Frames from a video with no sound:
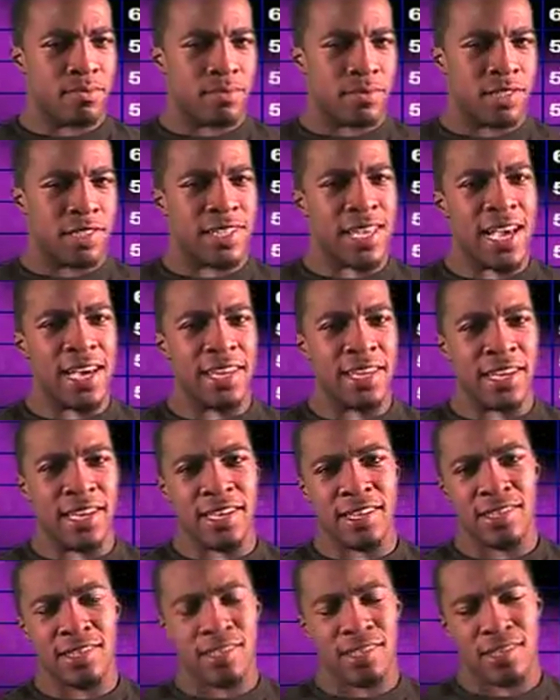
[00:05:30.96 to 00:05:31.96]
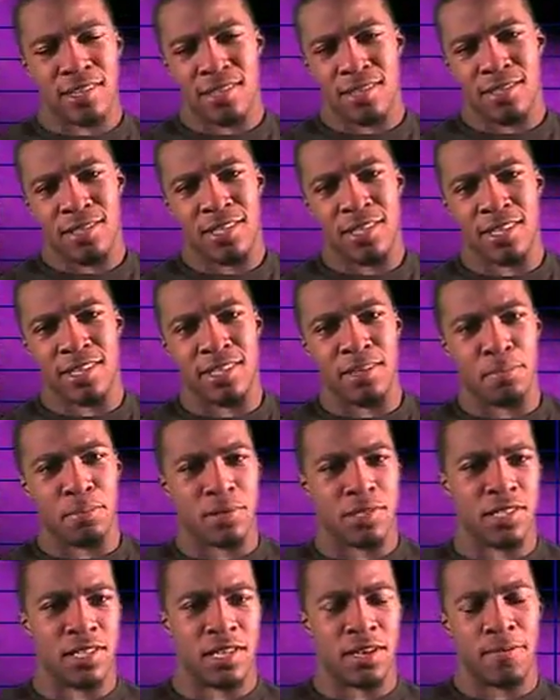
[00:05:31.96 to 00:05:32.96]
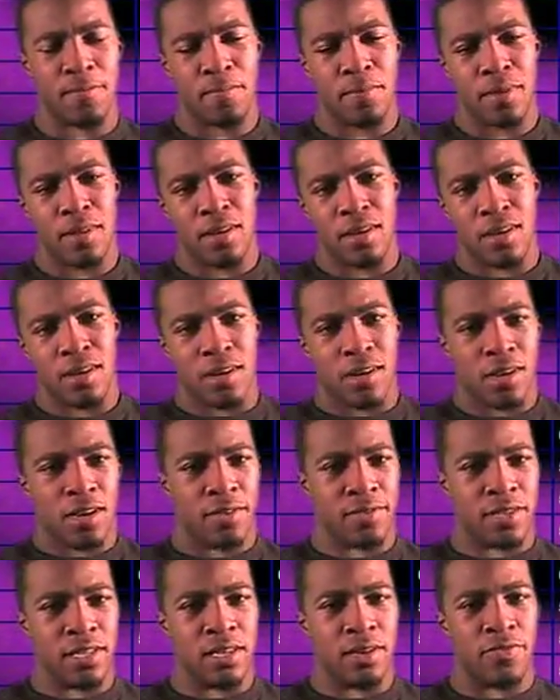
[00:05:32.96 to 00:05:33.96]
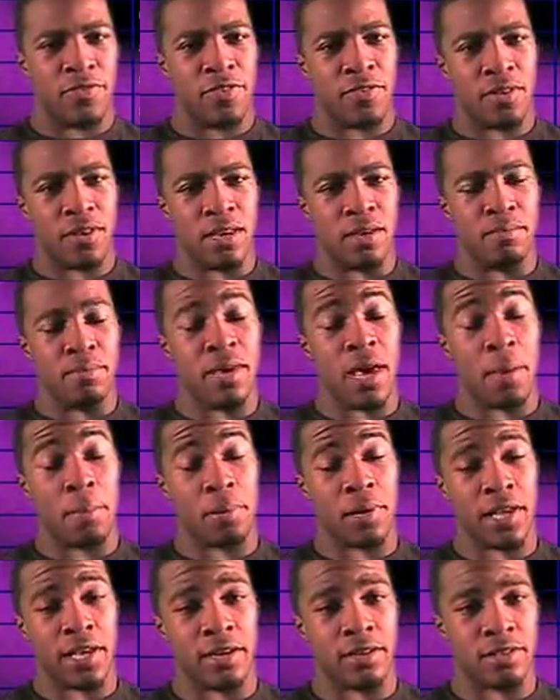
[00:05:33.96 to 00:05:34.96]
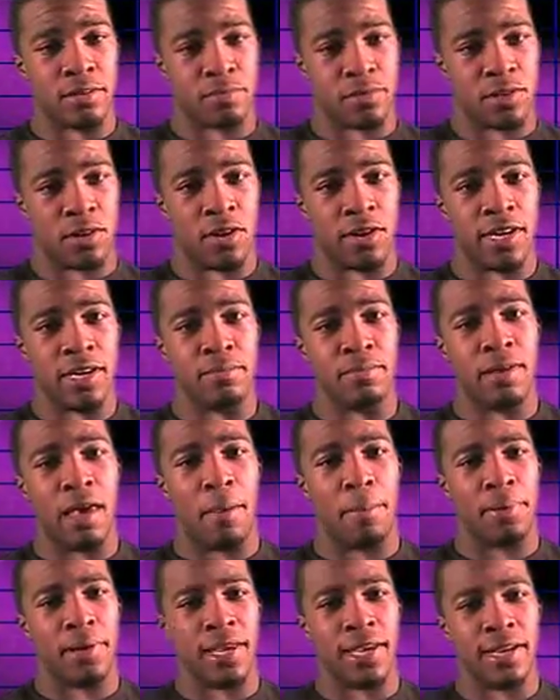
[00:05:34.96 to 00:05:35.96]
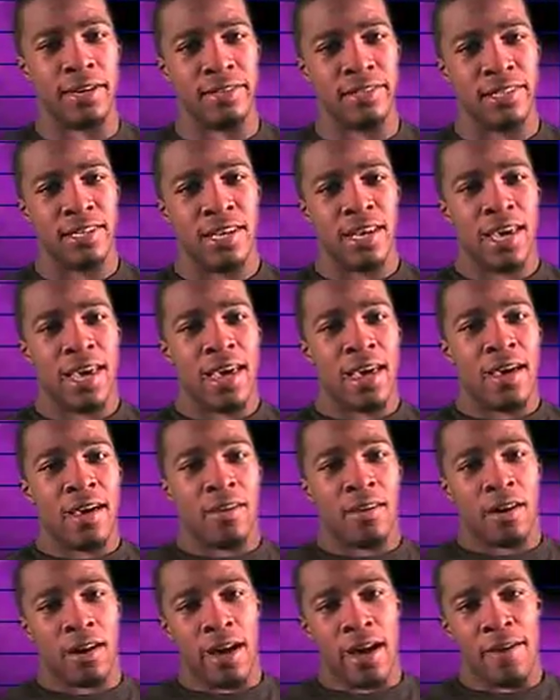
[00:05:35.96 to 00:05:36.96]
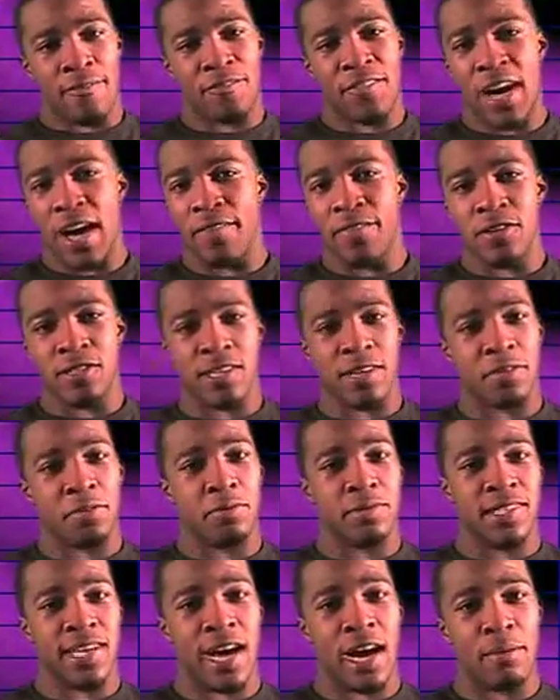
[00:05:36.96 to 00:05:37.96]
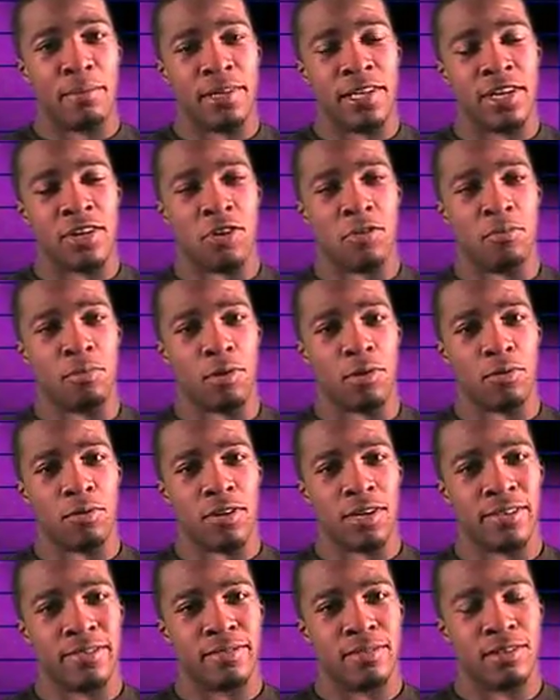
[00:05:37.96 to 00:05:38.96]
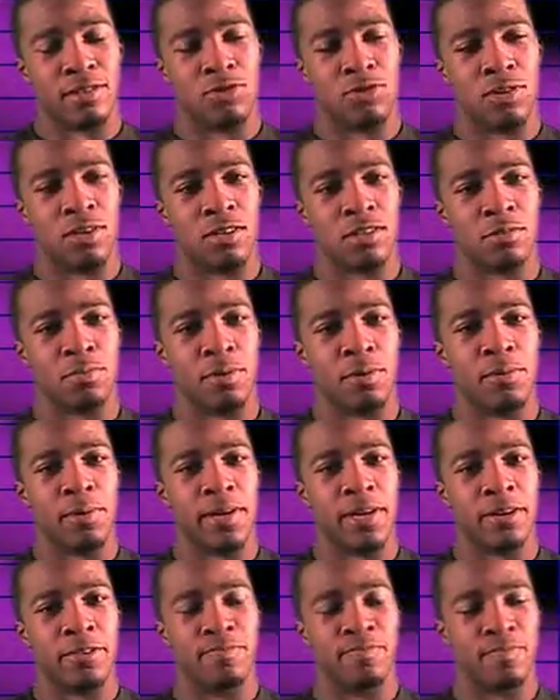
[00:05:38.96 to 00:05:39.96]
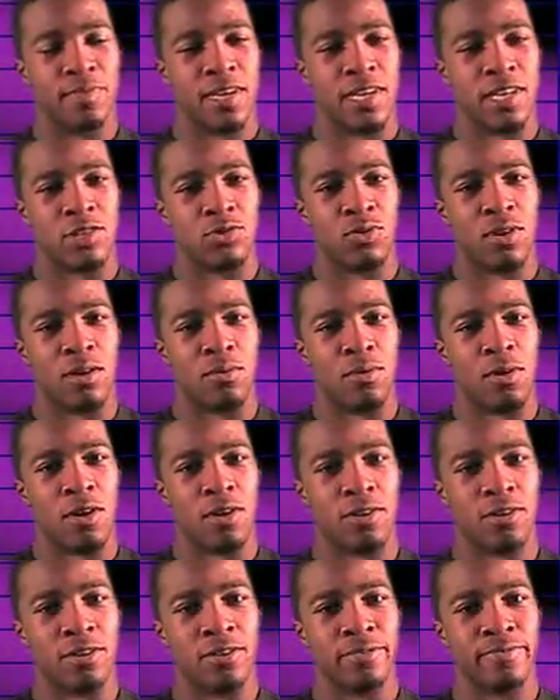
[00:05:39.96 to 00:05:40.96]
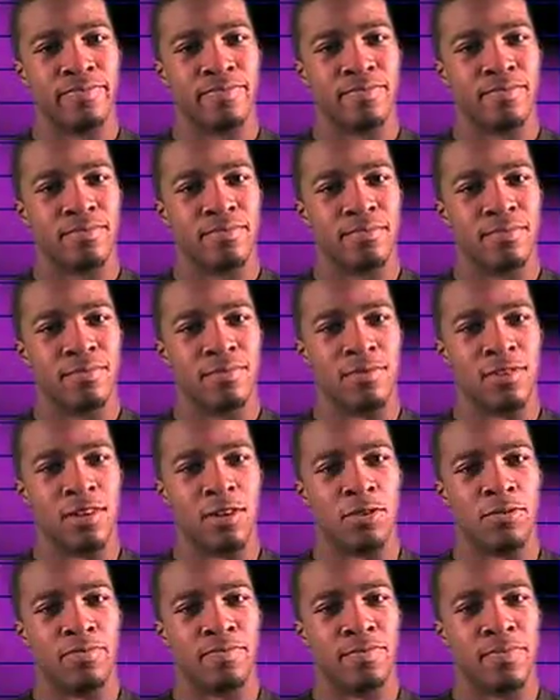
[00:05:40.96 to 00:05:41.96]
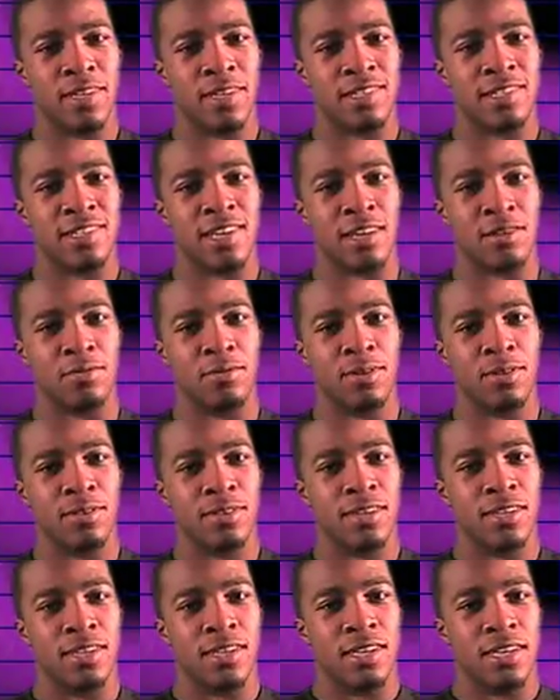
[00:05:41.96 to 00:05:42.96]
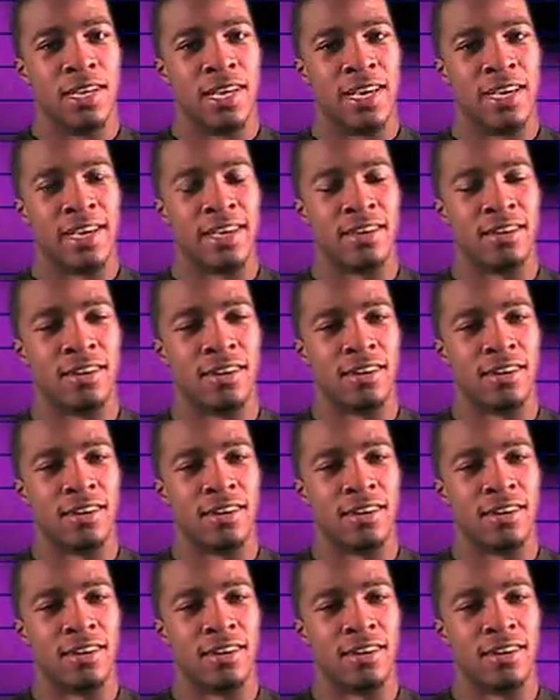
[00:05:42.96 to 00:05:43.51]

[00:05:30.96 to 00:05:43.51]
stat is 60% of the NBA players, 5 years after retirement, they go broke. Rell Sprewell, Antoine Walker, you know, etc. And